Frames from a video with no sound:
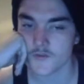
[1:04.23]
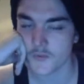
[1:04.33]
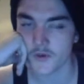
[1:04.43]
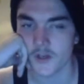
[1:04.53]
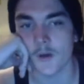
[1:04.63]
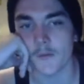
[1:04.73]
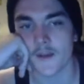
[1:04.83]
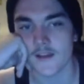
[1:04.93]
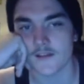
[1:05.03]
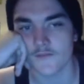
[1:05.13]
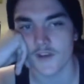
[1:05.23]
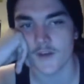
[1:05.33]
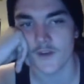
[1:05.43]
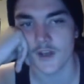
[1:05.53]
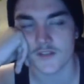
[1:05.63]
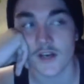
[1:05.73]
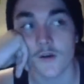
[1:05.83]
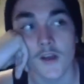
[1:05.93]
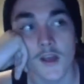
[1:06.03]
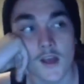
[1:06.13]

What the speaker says: responding, I'll be getting some feeding videos out.